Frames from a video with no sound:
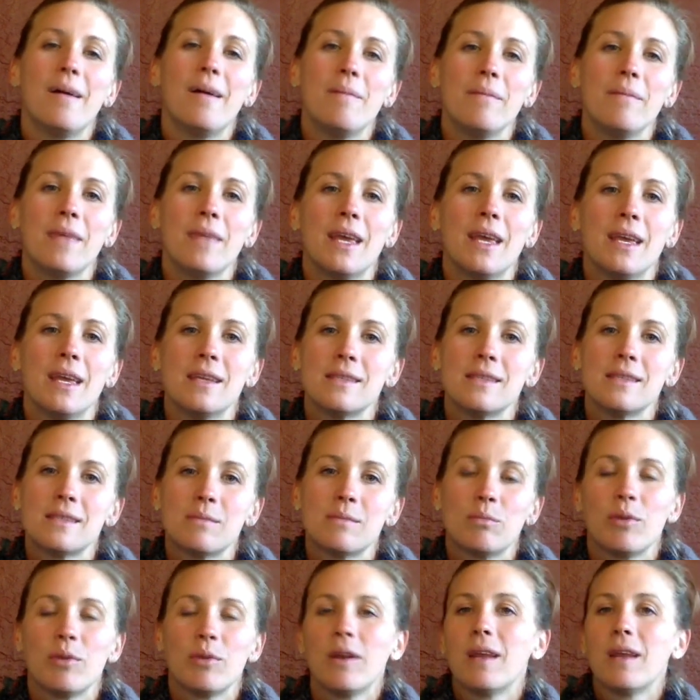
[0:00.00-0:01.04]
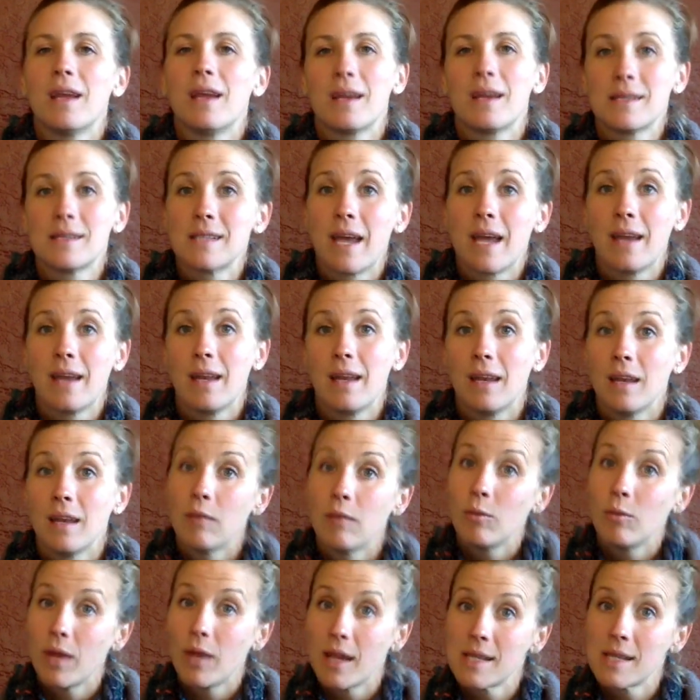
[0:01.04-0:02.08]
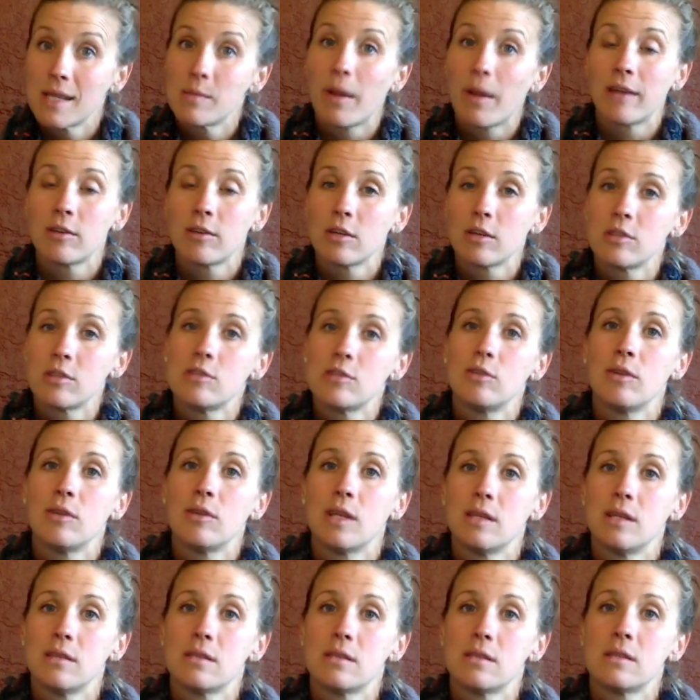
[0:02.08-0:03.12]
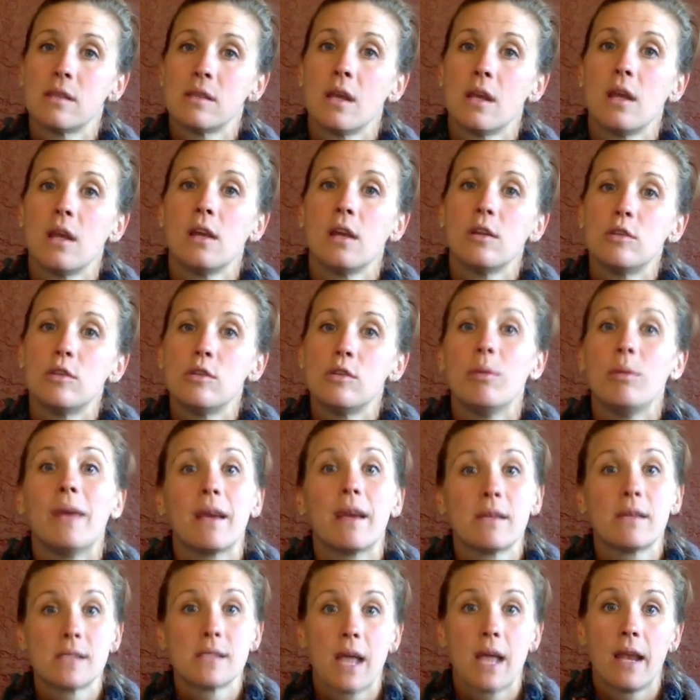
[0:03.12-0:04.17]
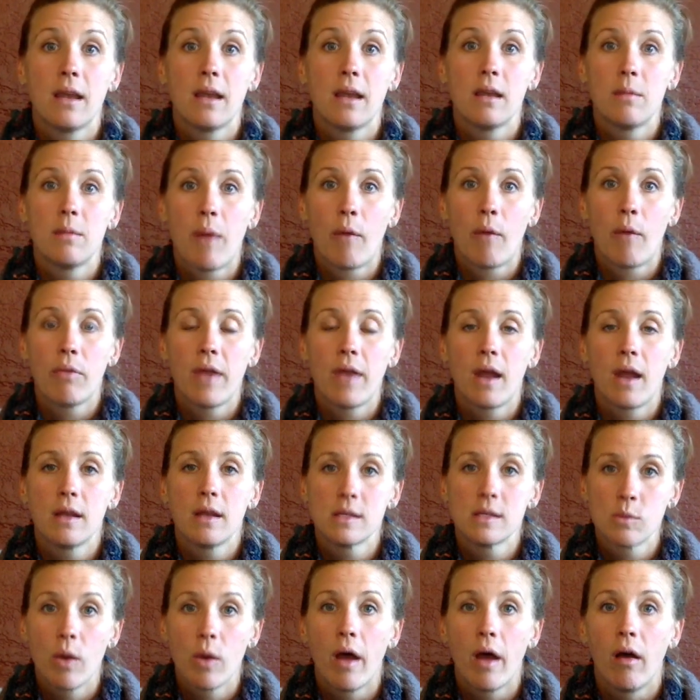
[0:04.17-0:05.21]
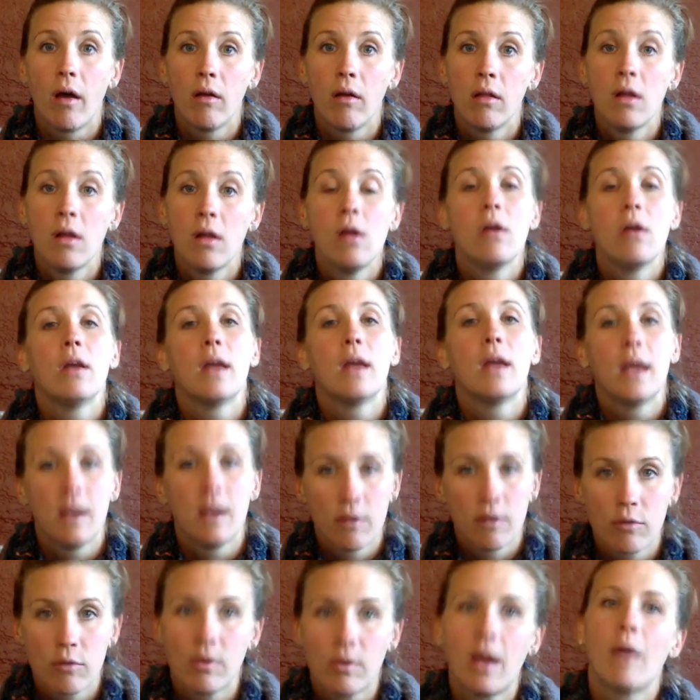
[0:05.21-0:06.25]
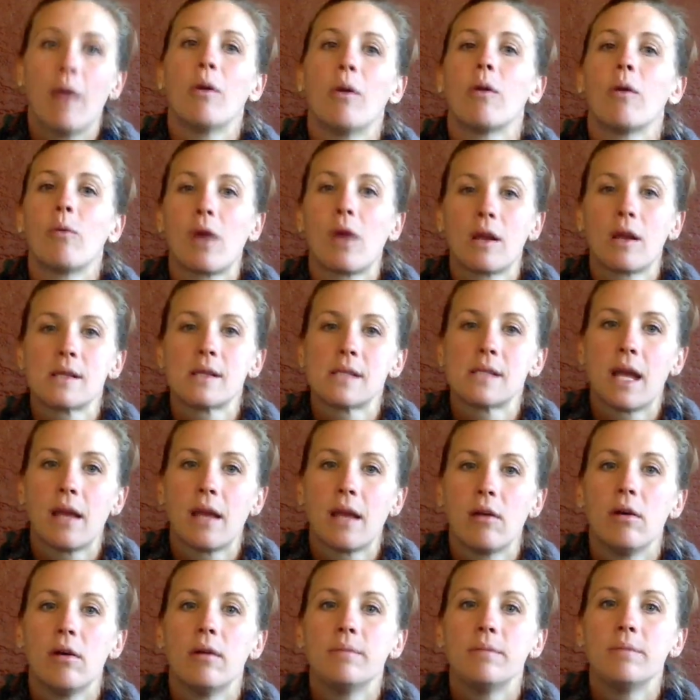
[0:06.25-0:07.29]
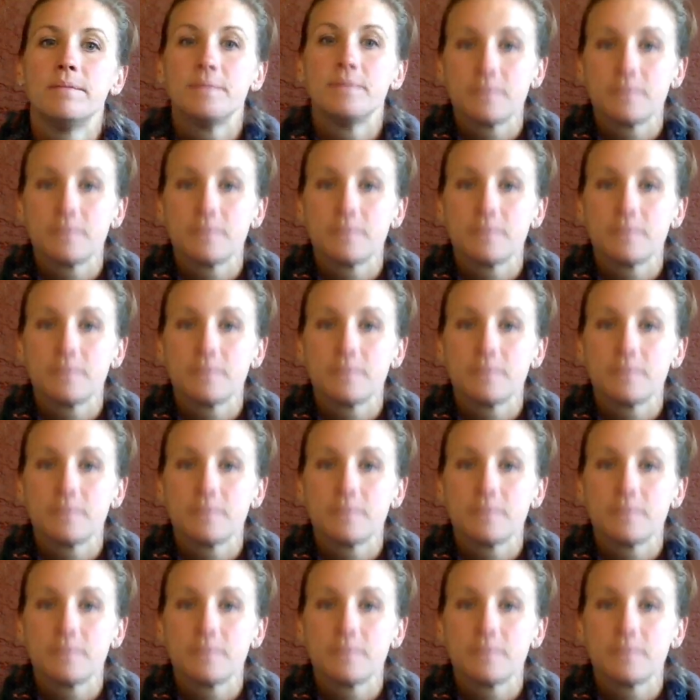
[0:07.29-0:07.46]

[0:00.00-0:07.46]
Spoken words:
is pretty exciting, and we expect our students to be excited about that as well in a 3-hour work cycle.